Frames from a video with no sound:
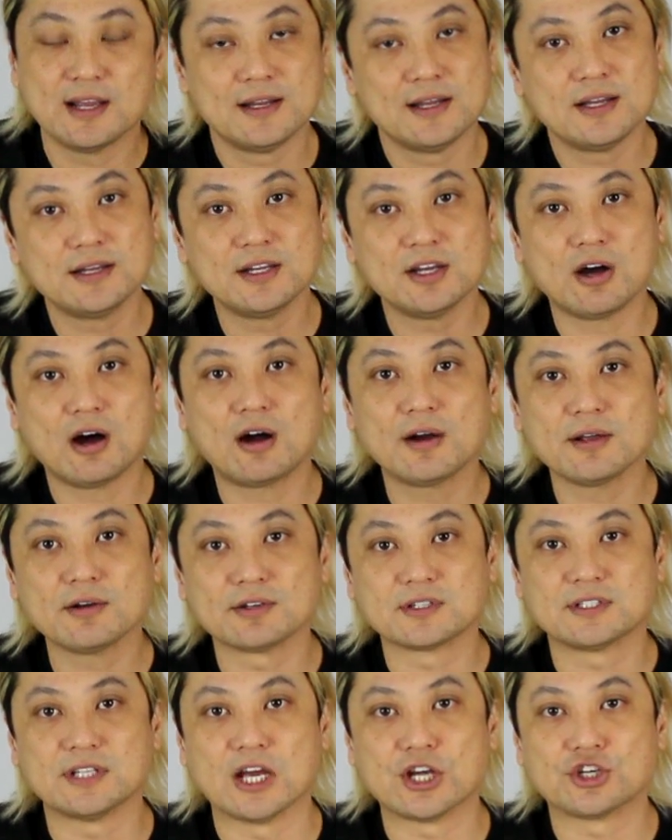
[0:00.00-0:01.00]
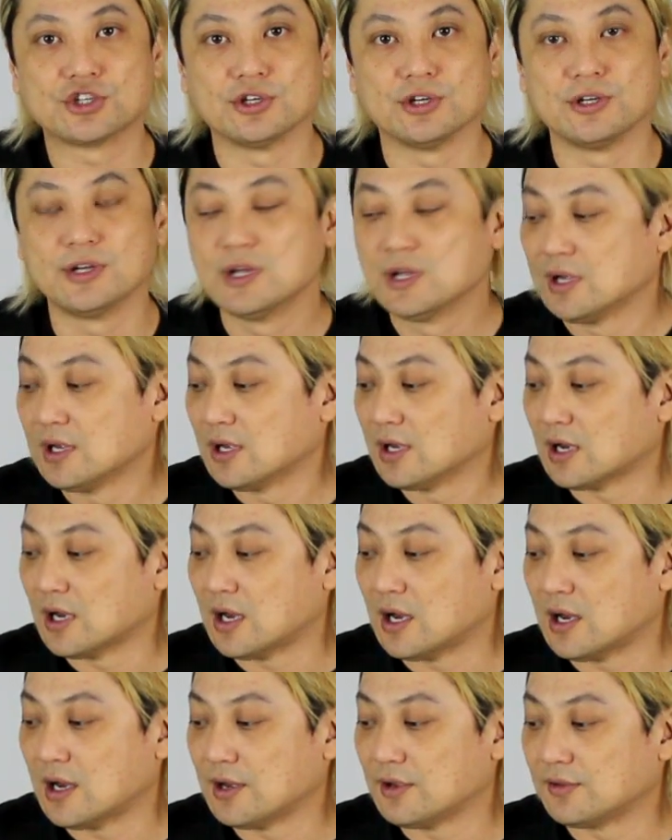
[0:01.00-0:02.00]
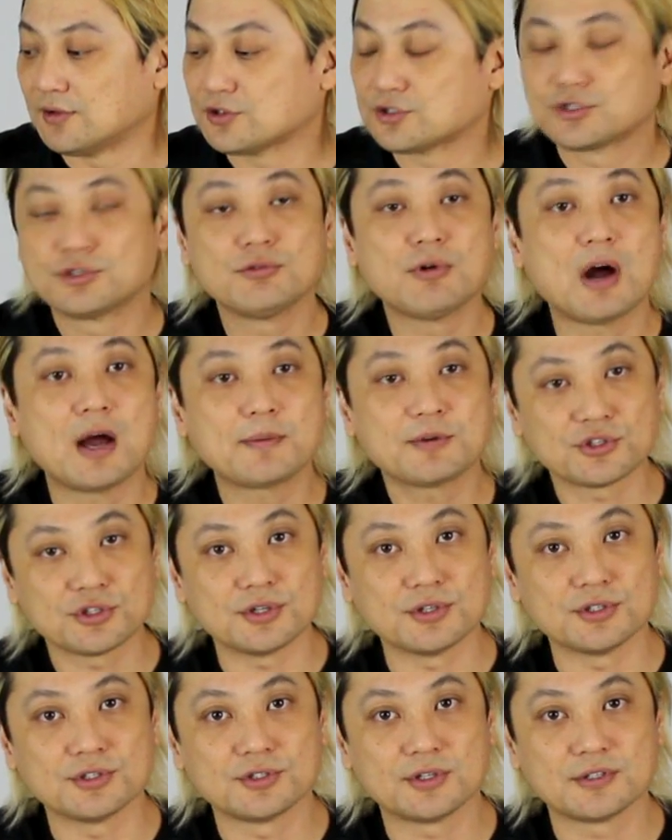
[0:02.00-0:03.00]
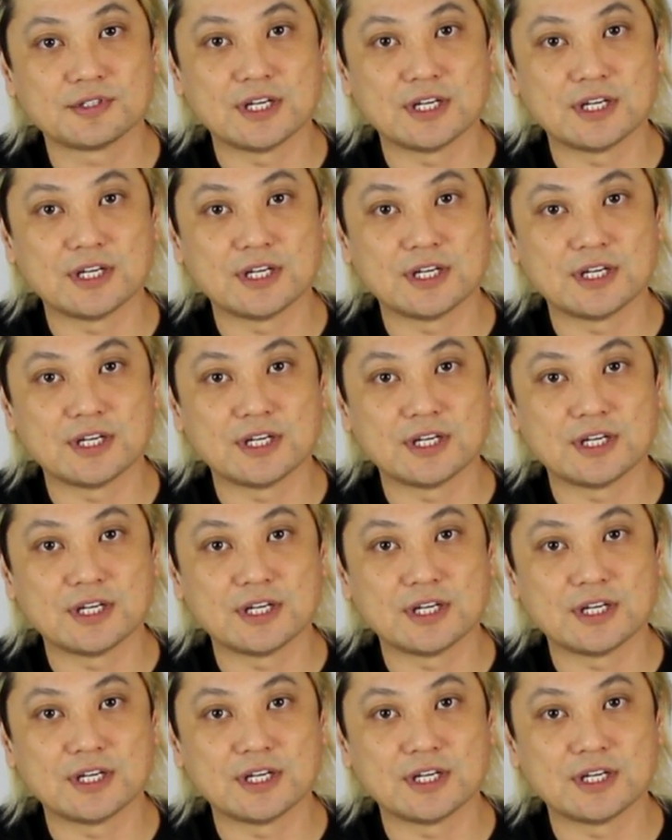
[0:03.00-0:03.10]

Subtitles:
And then the audio section, there's 2 options.